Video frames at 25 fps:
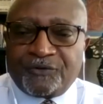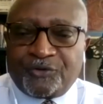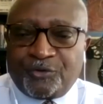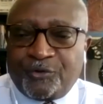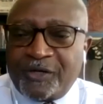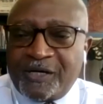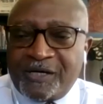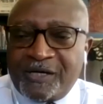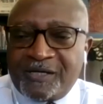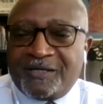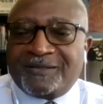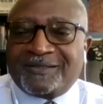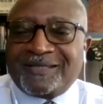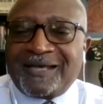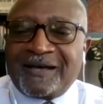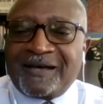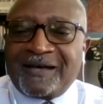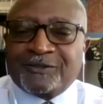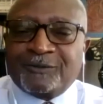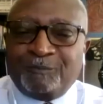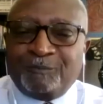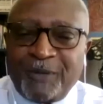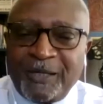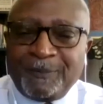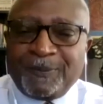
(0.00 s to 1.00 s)

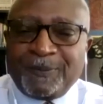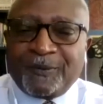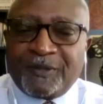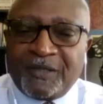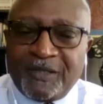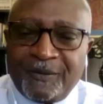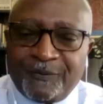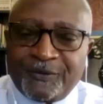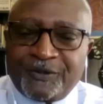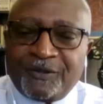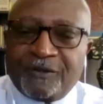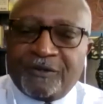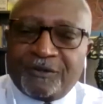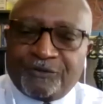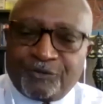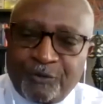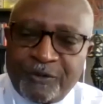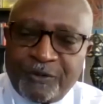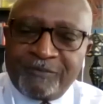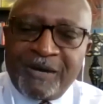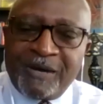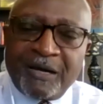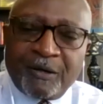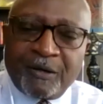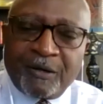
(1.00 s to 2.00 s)
300,000 people live within a
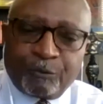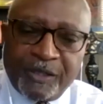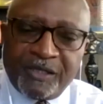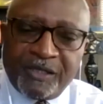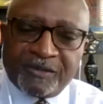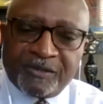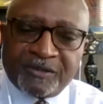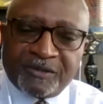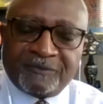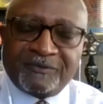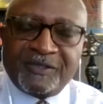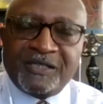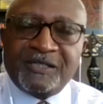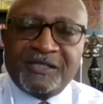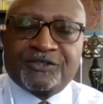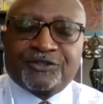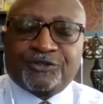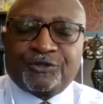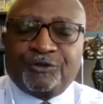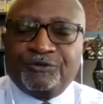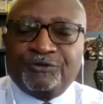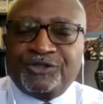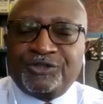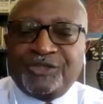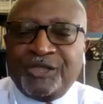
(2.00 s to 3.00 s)
3-mile radius of these
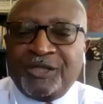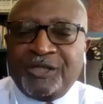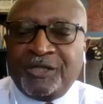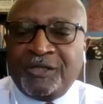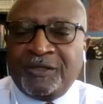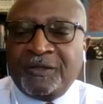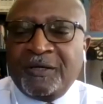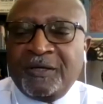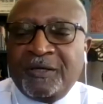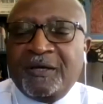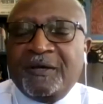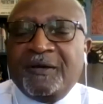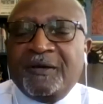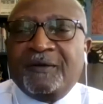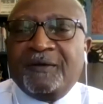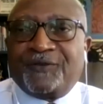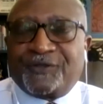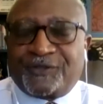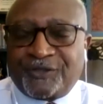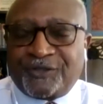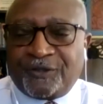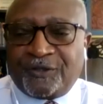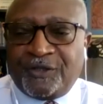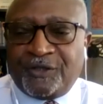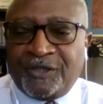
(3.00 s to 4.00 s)
13
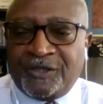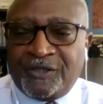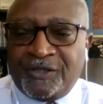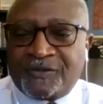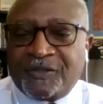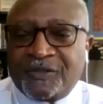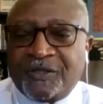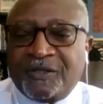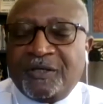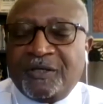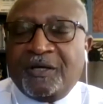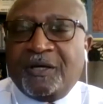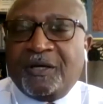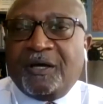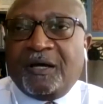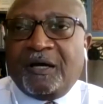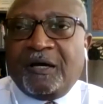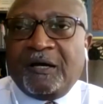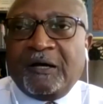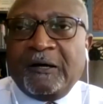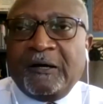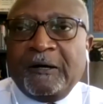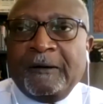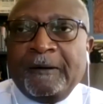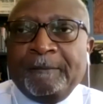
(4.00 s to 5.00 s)
facilities
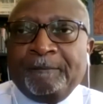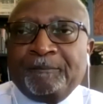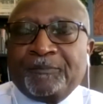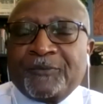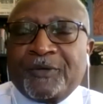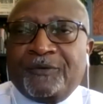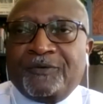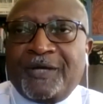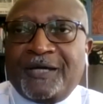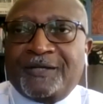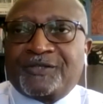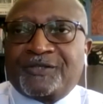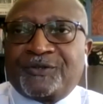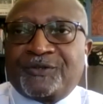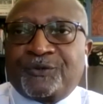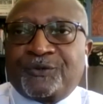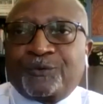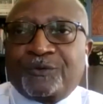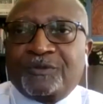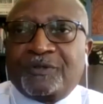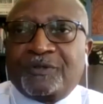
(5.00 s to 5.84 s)
that's